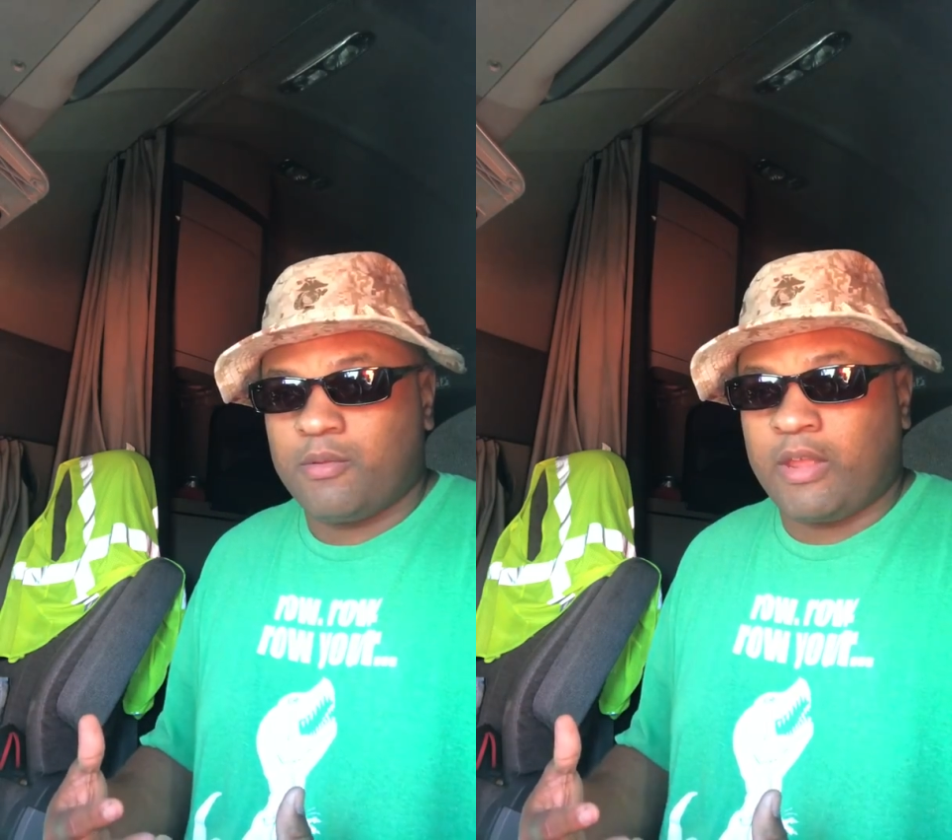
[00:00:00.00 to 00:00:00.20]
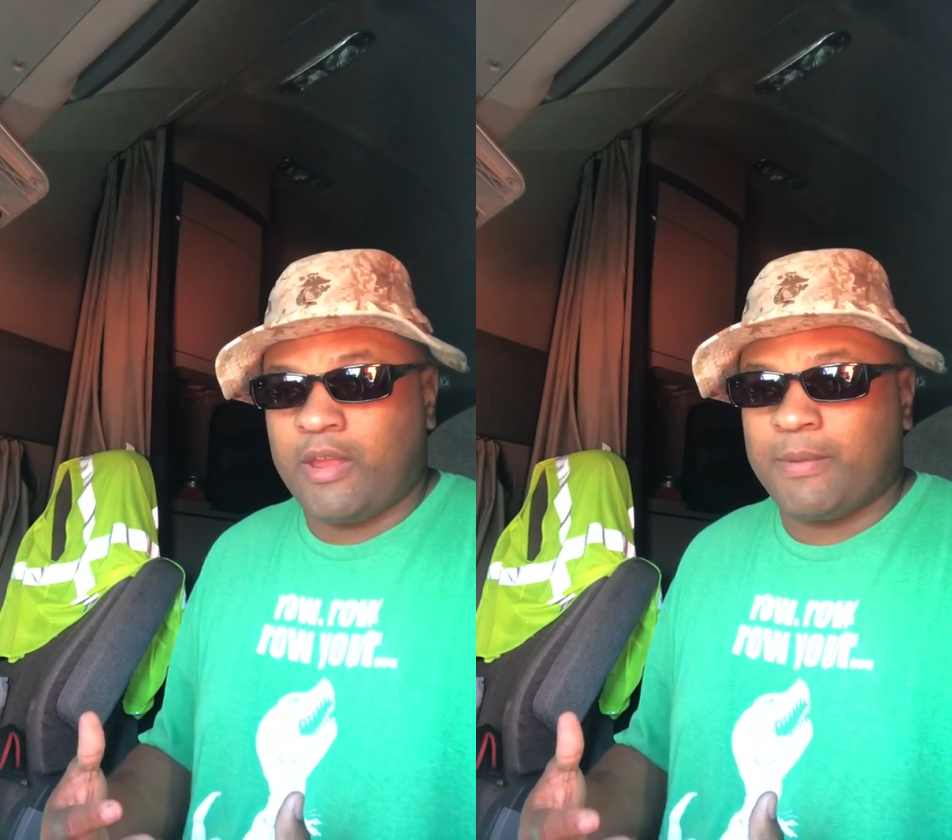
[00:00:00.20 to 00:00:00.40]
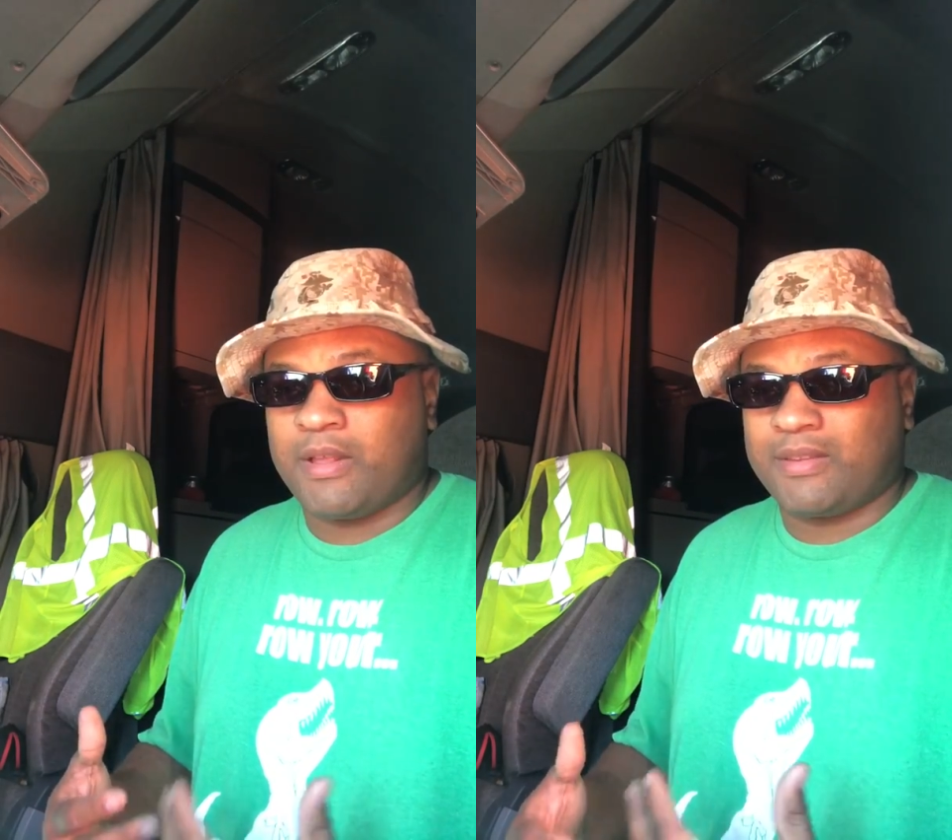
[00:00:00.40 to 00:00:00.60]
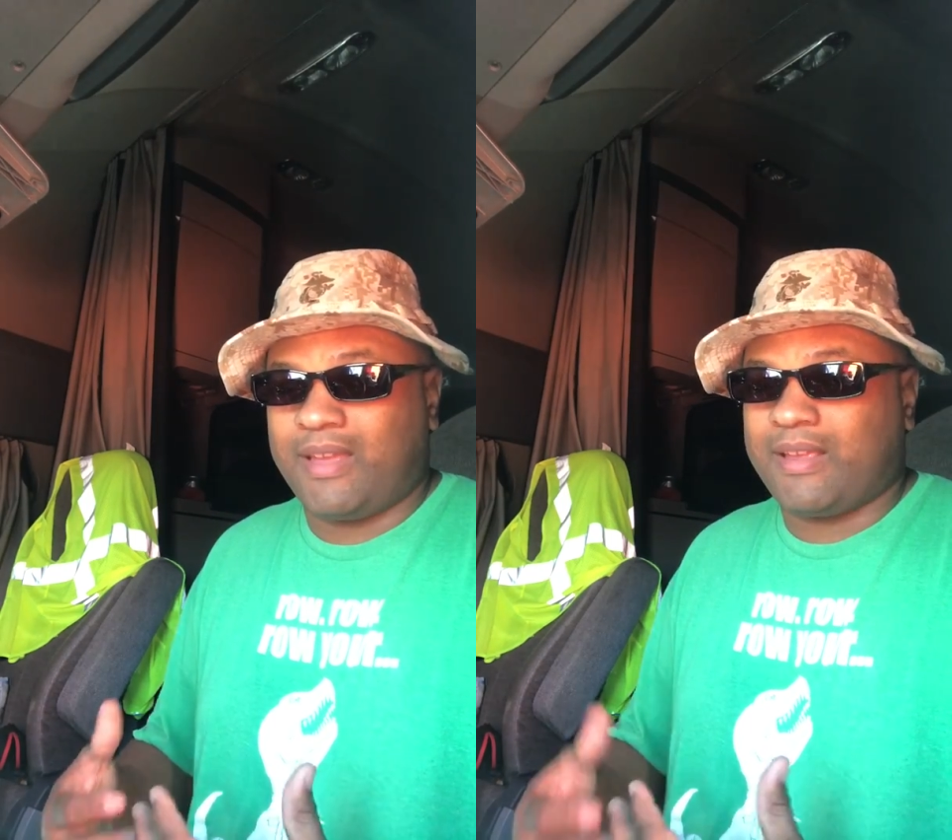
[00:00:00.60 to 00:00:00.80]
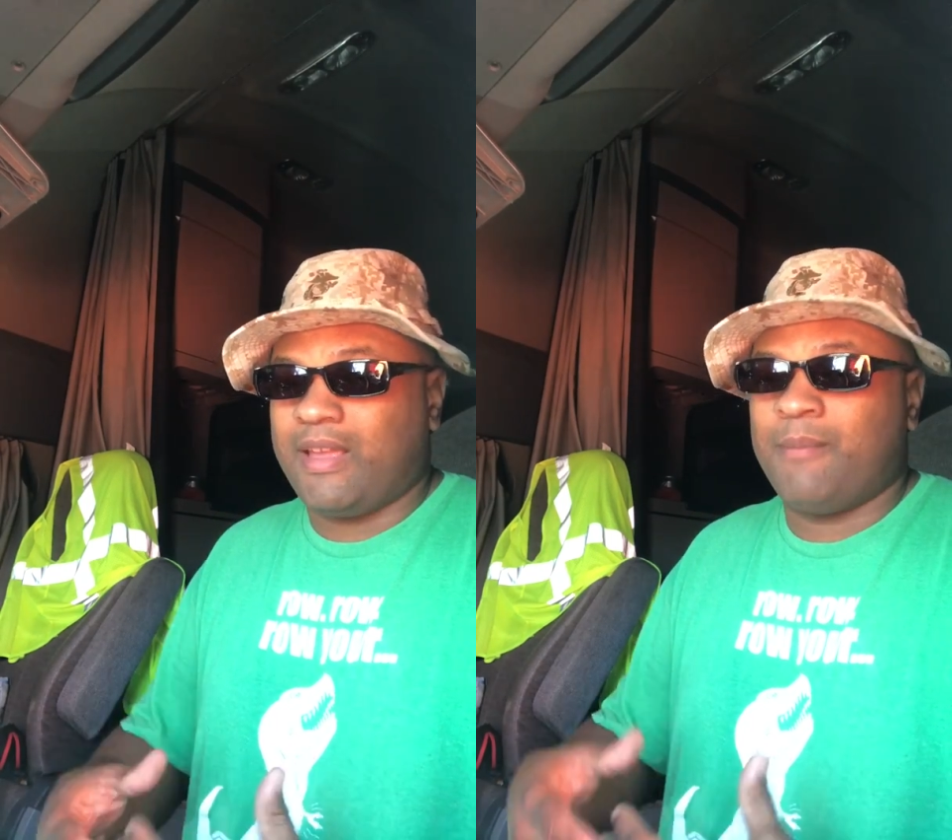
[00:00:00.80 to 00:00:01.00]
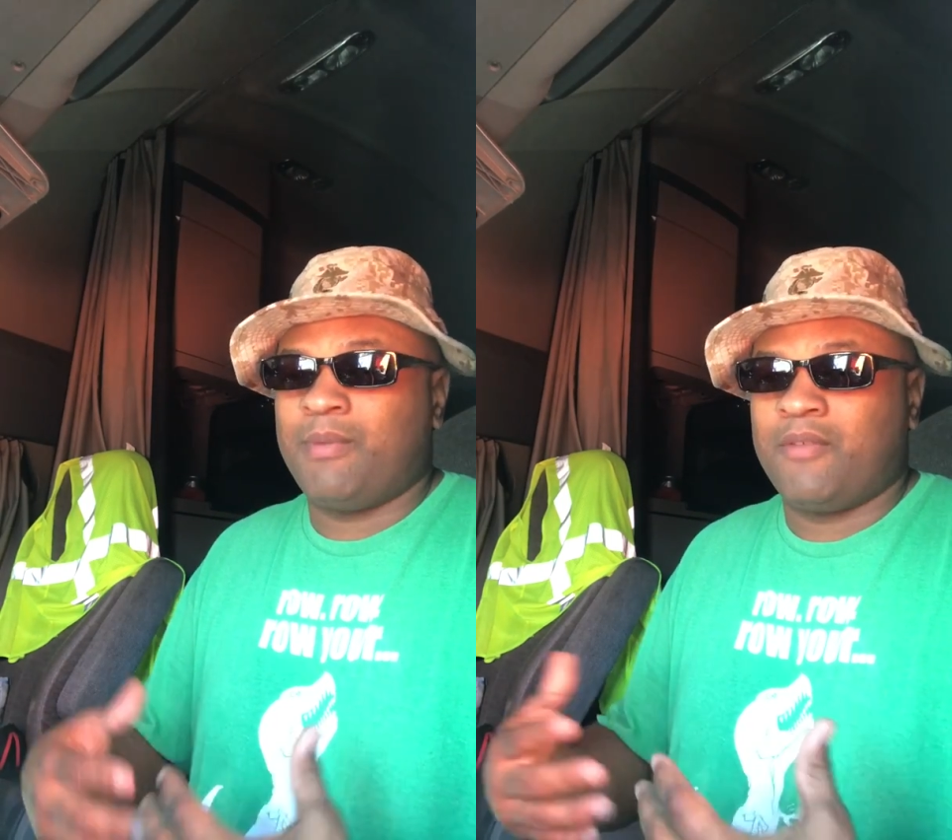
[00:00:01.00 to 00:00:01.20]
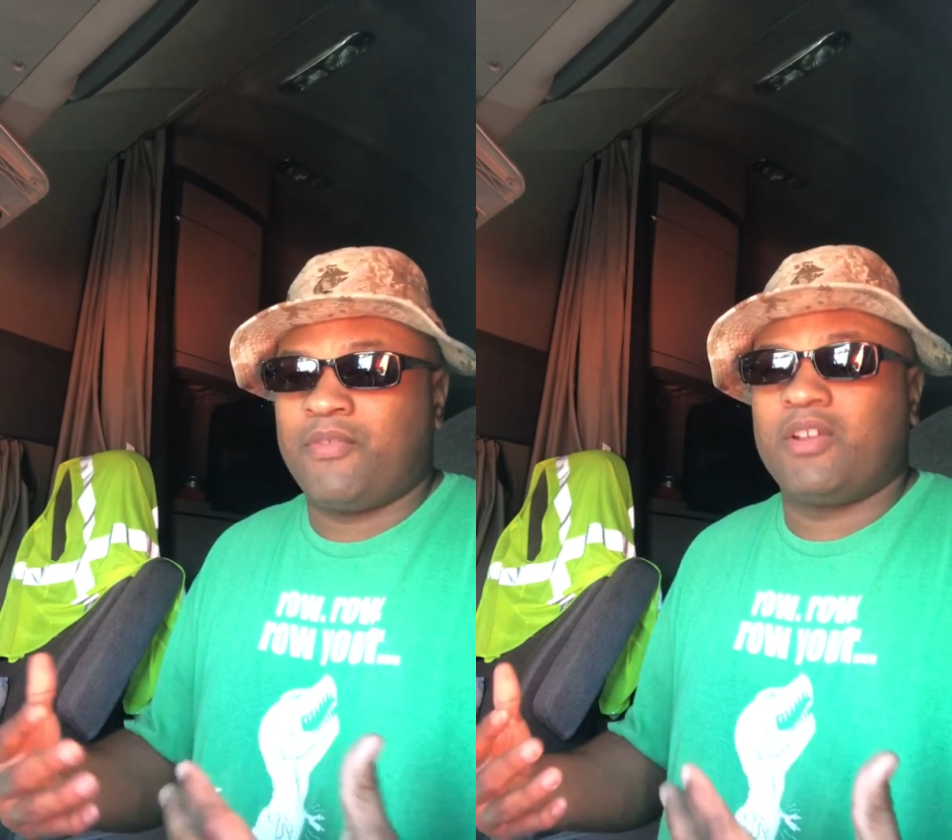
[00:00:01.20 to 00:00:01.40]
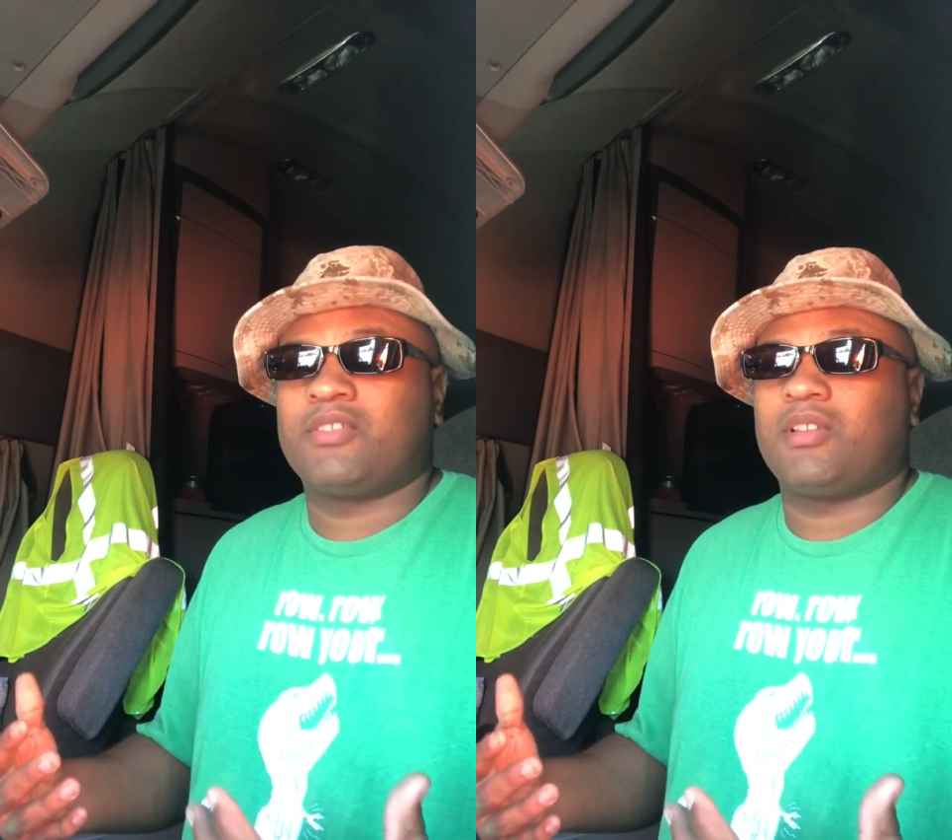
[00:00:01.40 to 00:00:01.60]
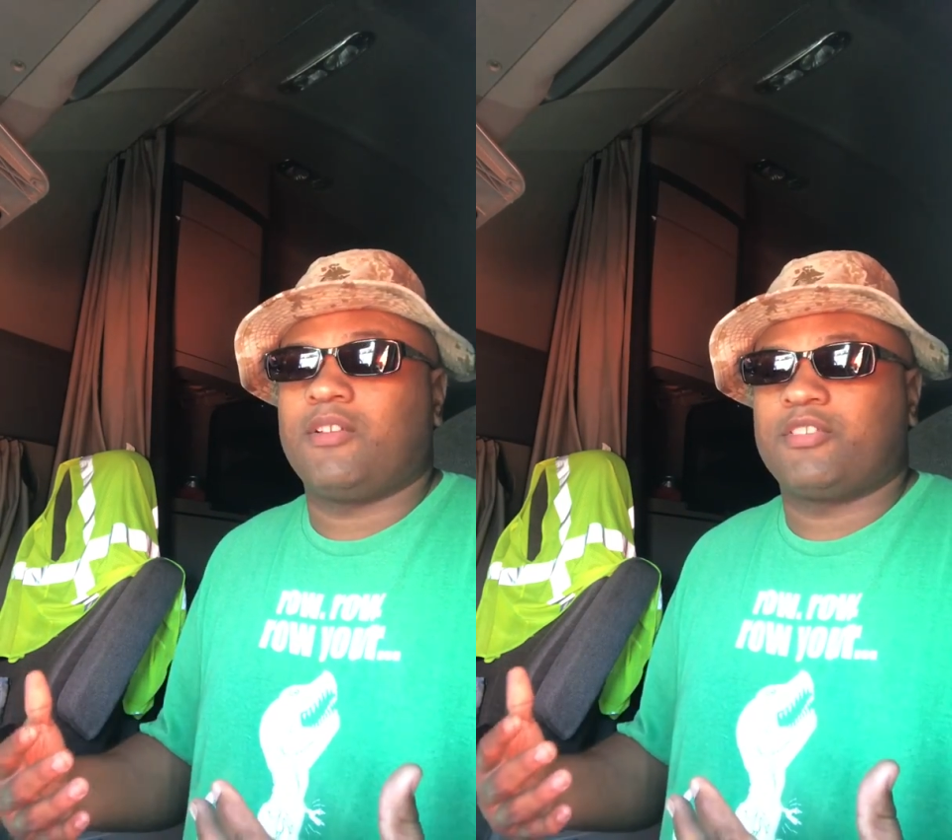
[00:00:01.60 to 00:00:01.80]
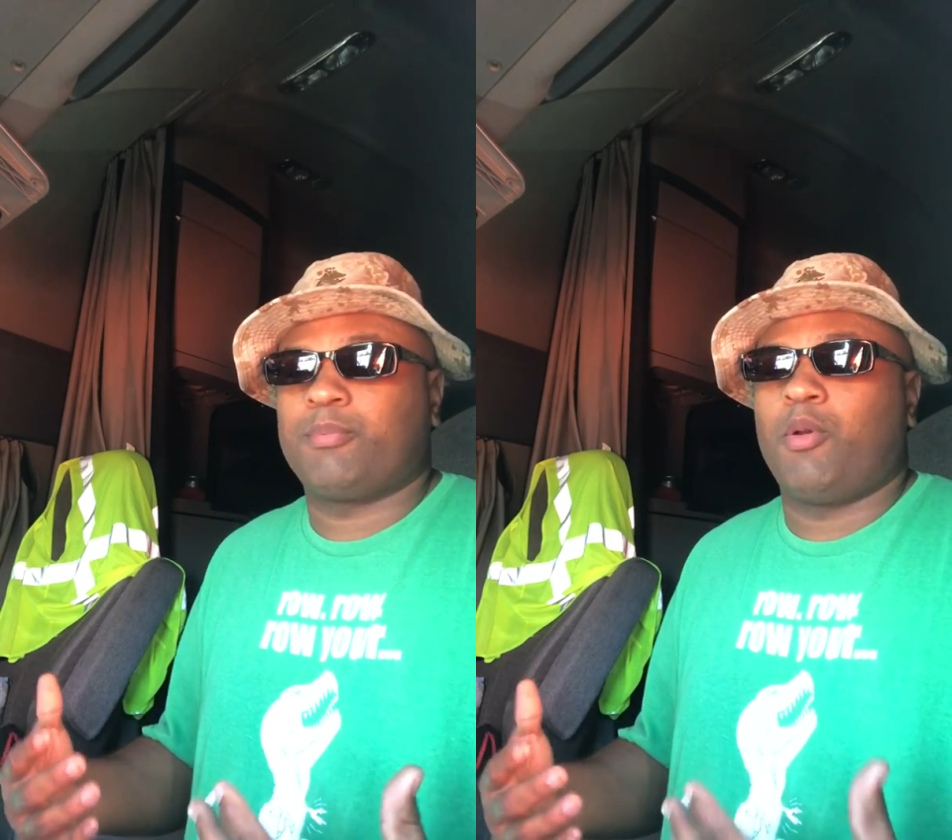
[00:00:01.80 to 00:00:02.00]
okay, because I can be a very
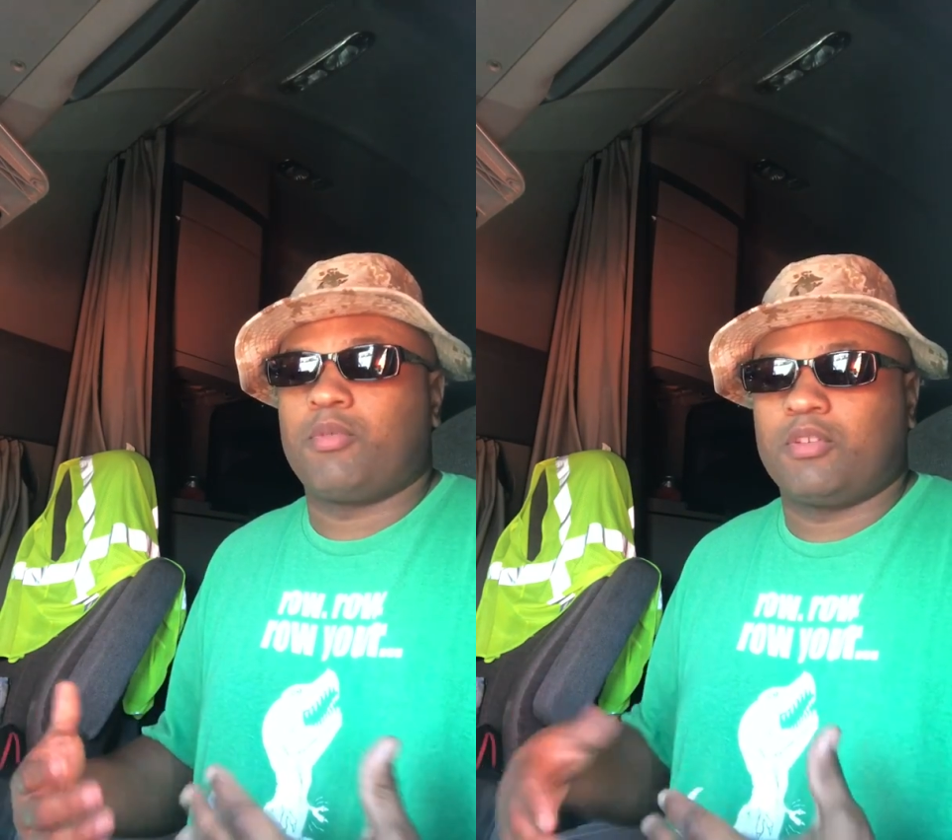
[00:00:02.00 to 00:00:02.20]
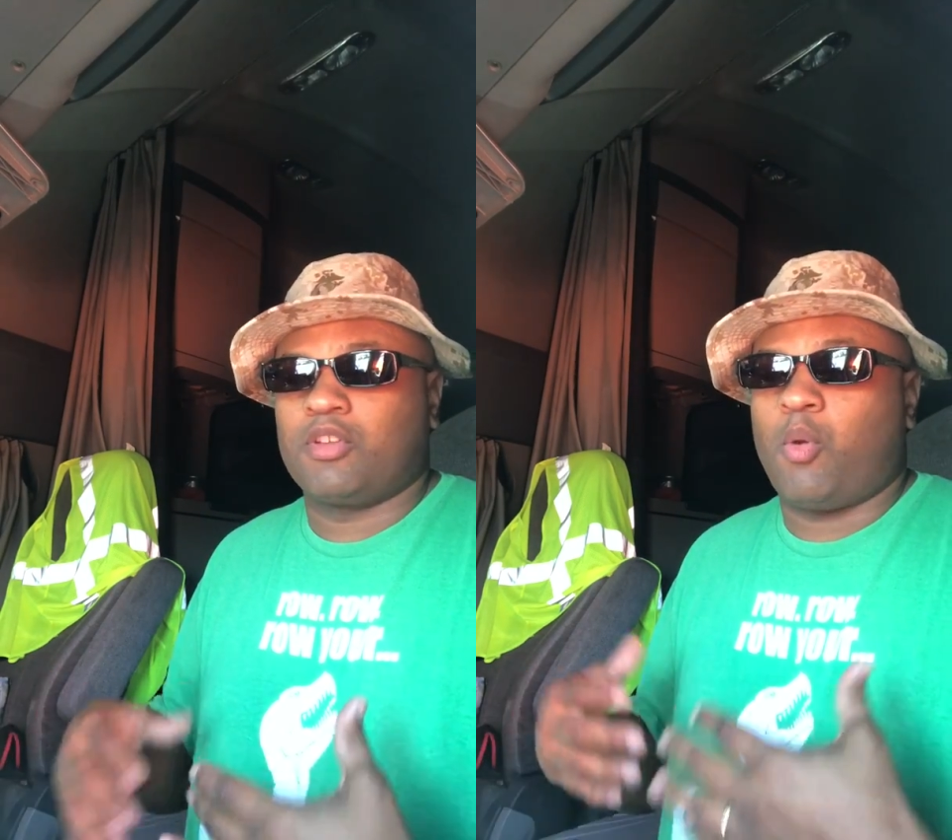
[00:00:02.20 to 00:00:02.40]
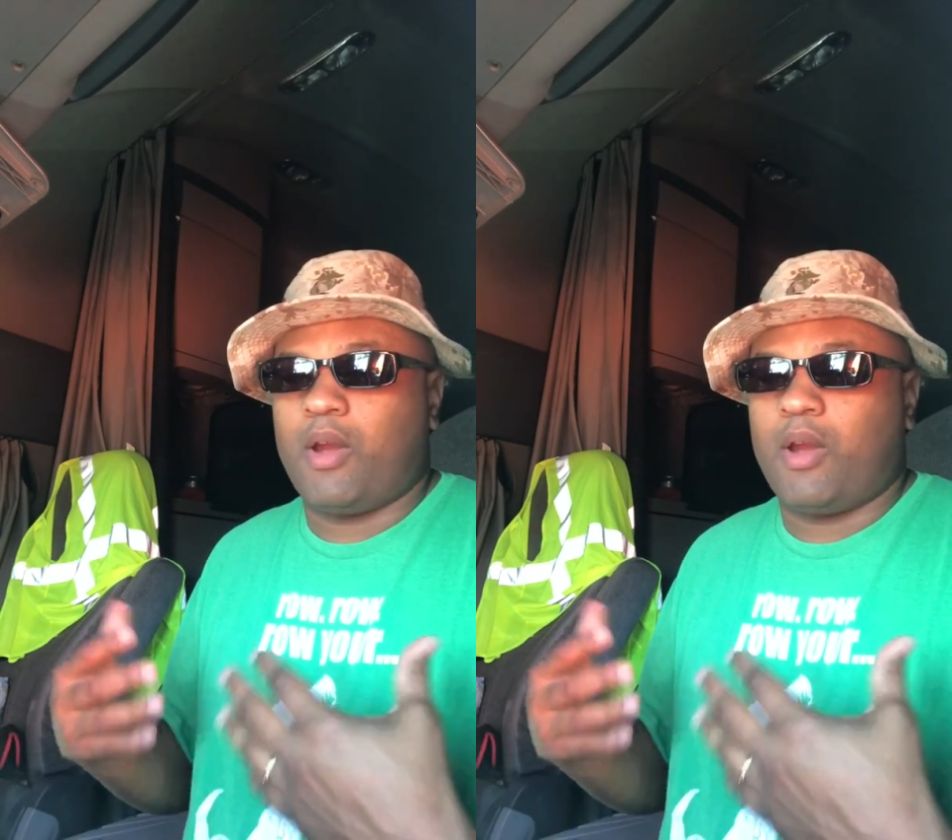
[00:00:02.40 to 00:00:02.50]
soft-spoken and